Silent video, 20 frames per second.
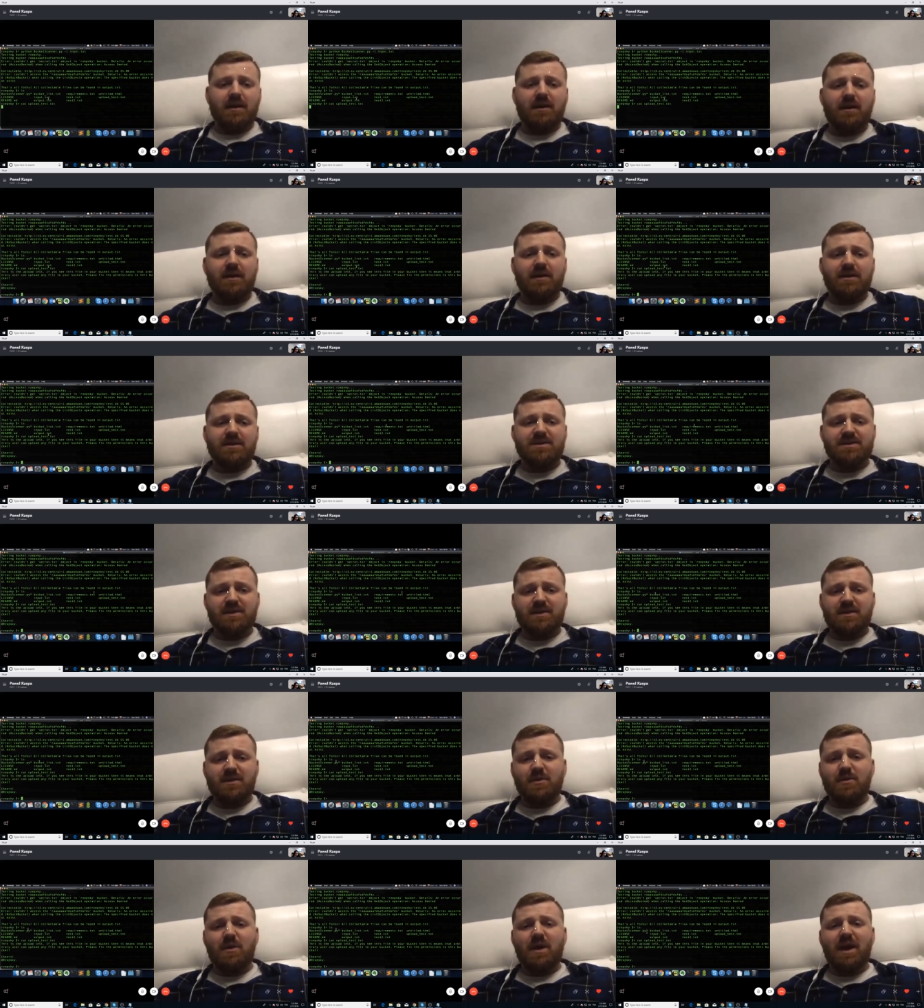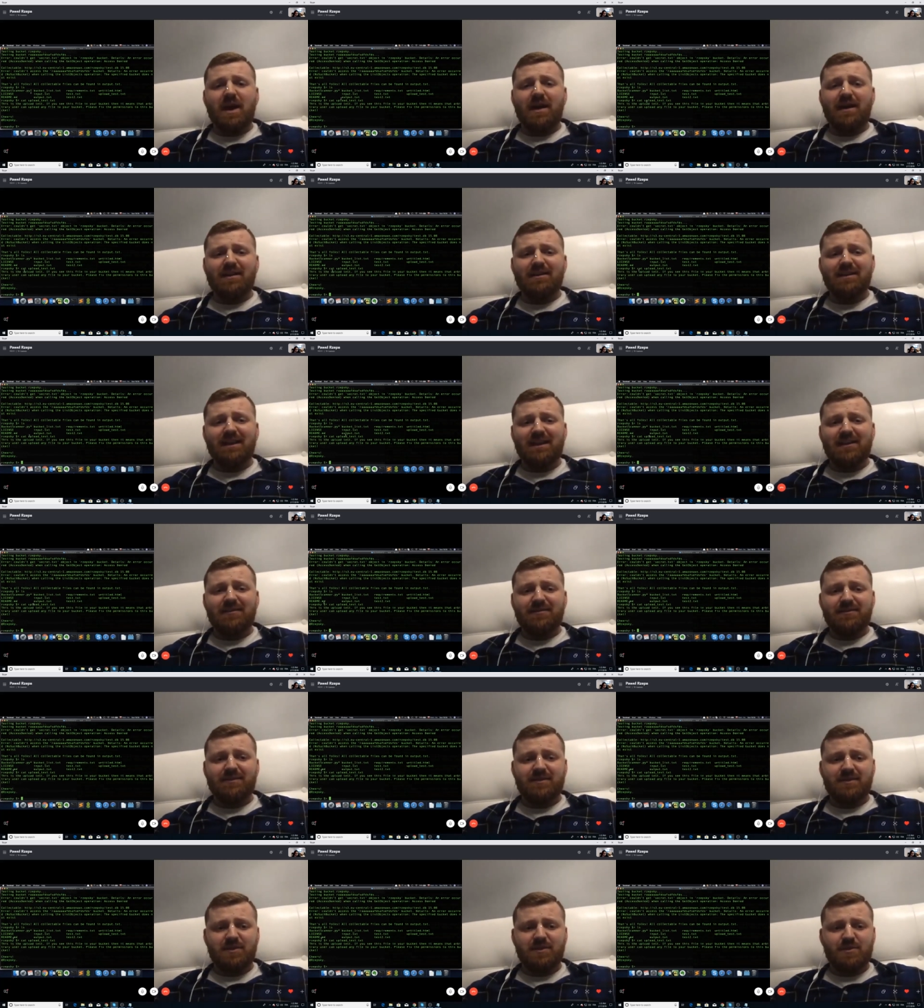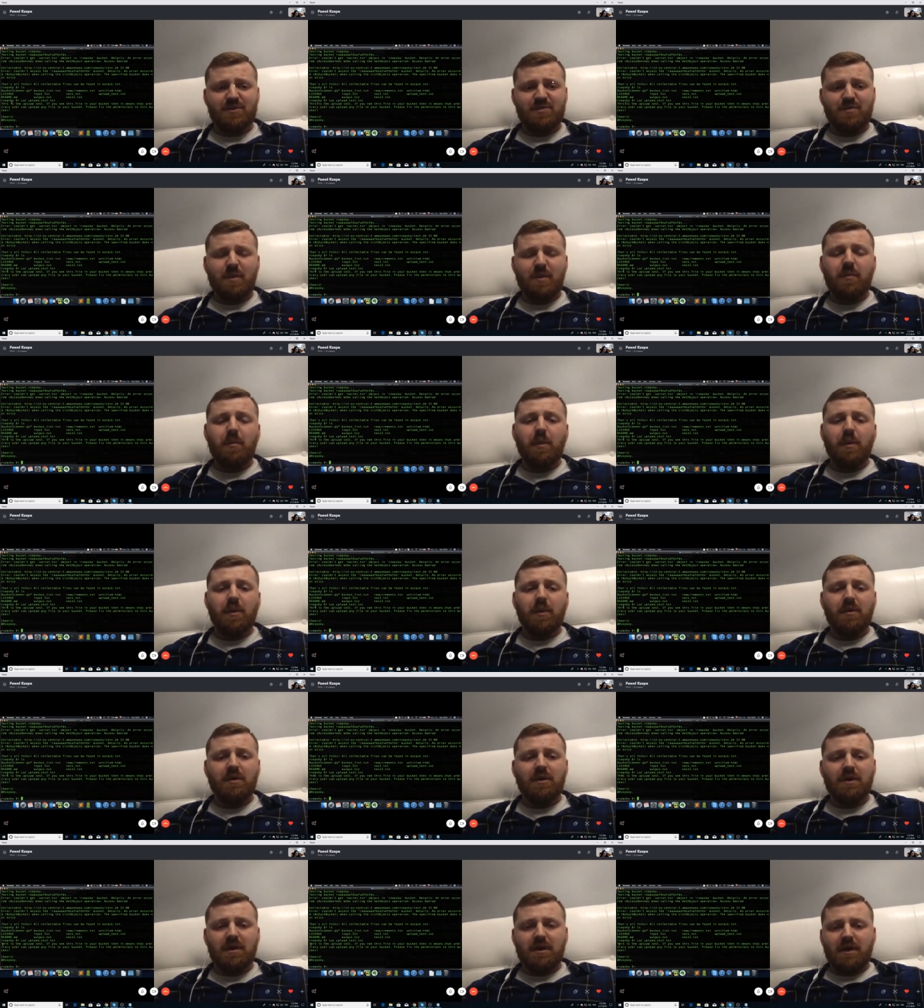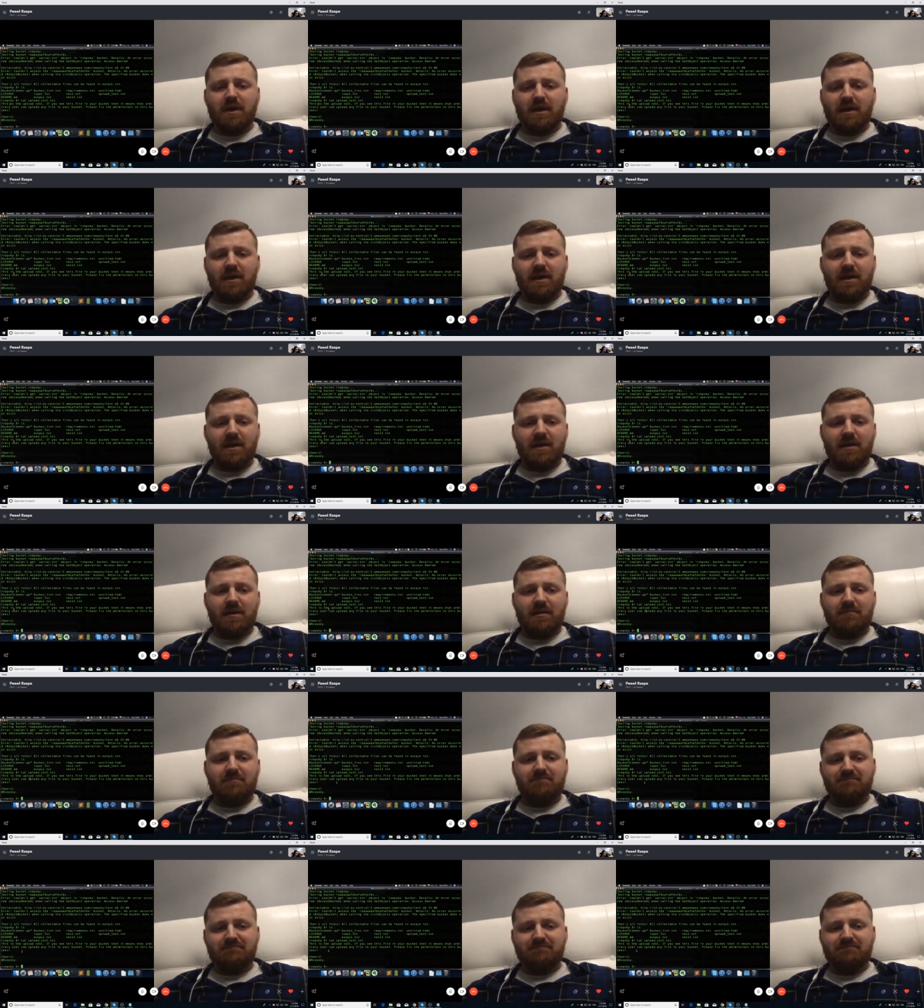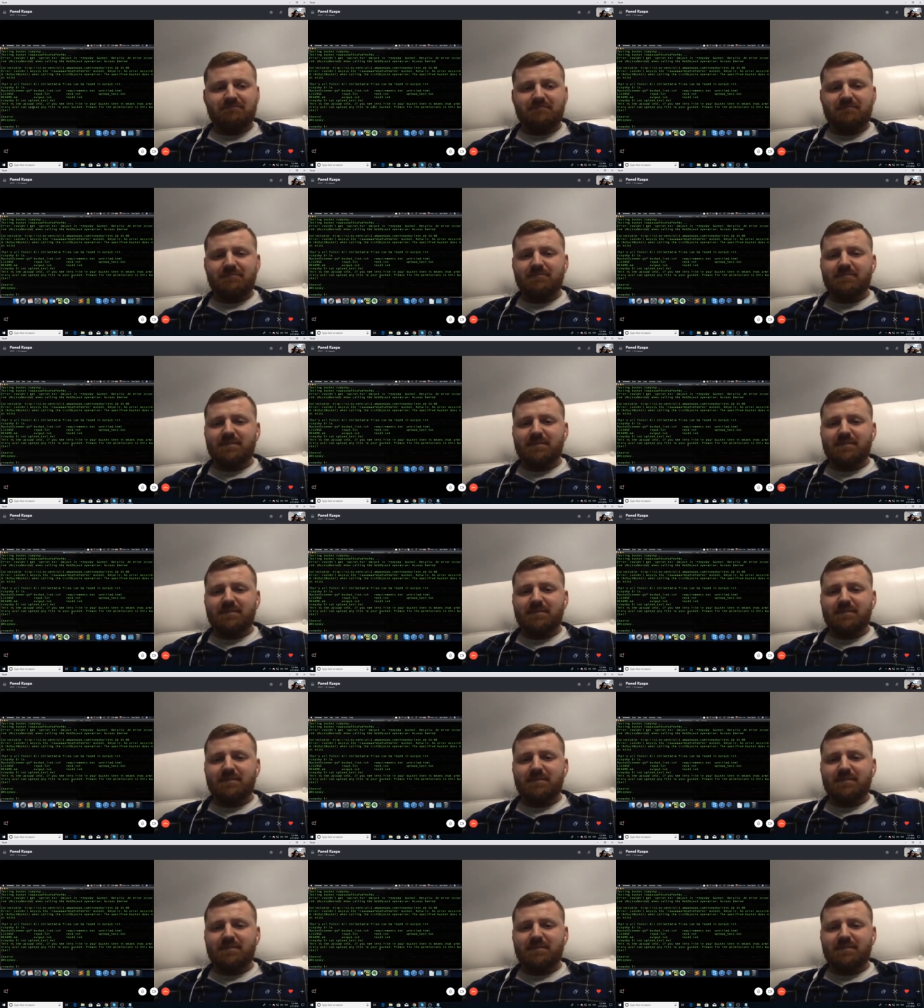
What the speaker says: So I left those people the